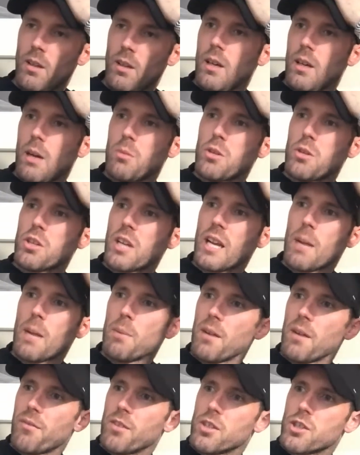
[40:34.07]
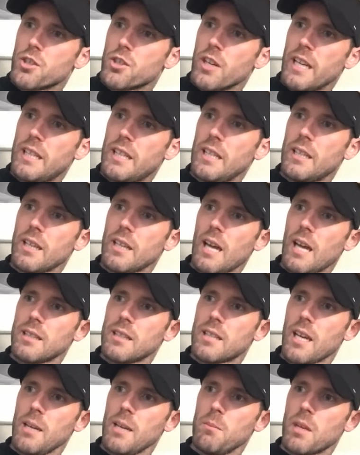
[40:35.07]
I was just getting a bit frustrated at that
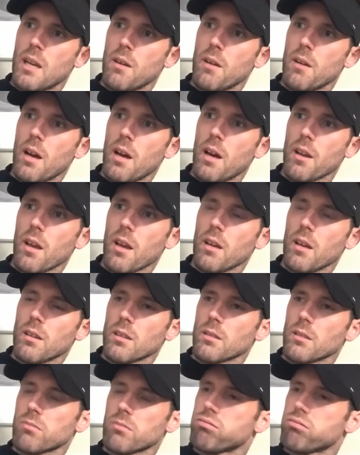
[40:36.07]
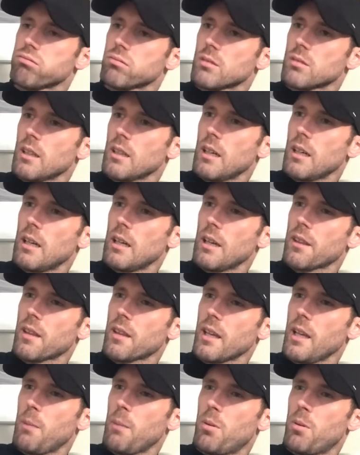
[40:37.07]
time. And I
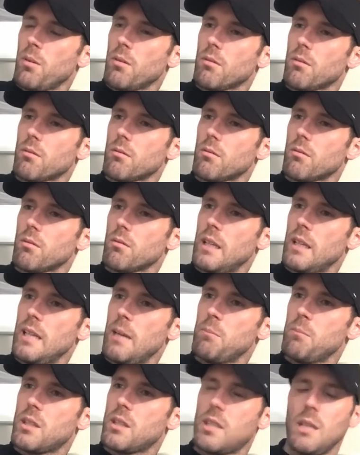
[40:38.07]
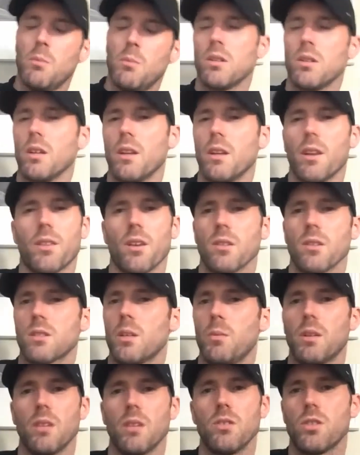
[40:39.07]
think he named the team on like the Thursday.
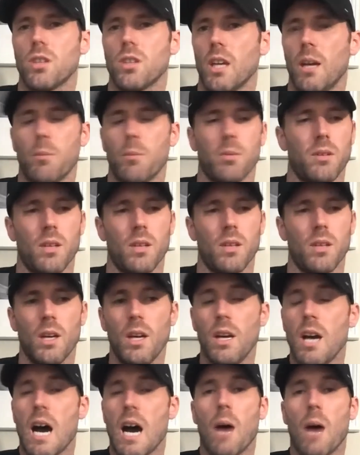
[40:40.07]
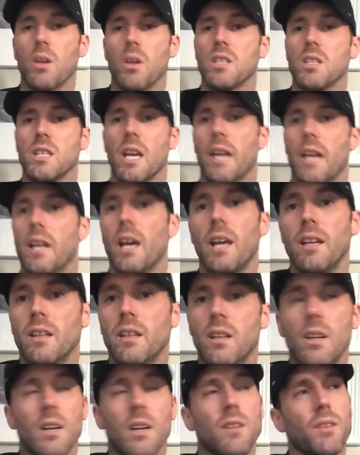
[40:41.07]
We done shape, and I wasn't in it.
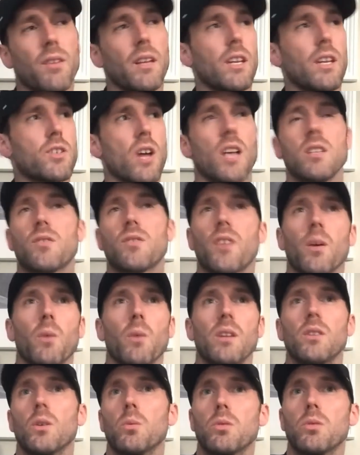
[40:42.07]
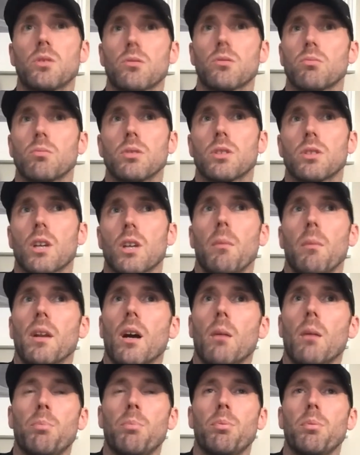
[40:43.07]
And I think the transfer window was coming
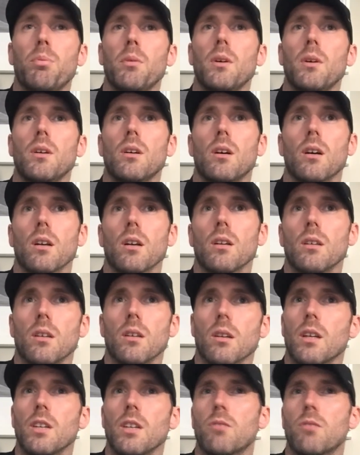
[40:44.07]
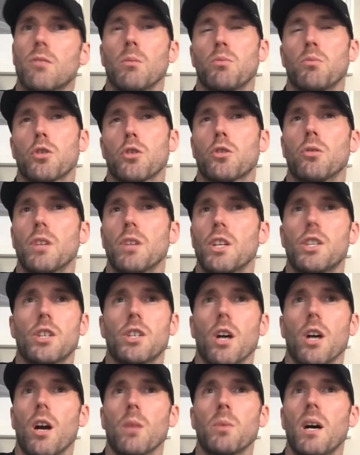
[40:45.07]
up, or it was just going to
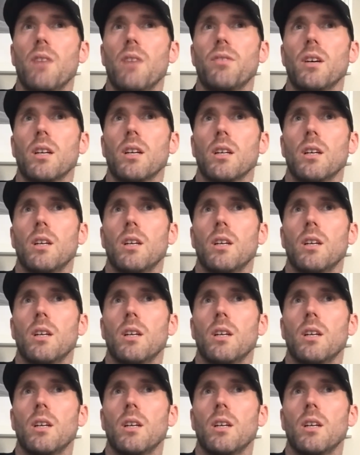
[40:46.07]
shut or whatever.